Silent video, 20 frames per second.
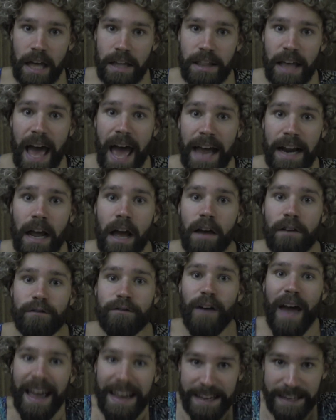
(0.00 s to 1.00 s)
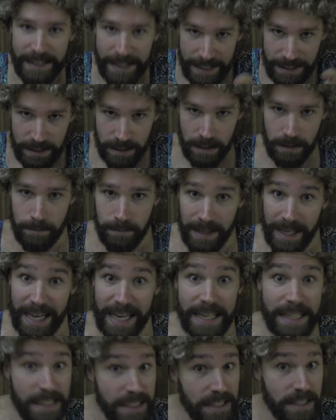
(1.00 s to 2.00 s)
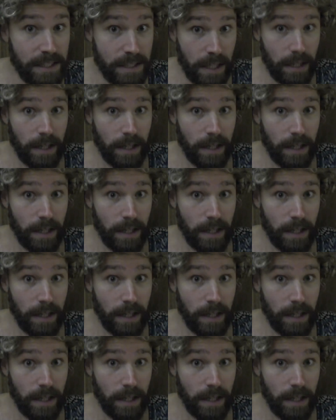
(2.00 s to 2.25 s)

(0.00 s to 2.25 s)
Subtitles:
that veganism is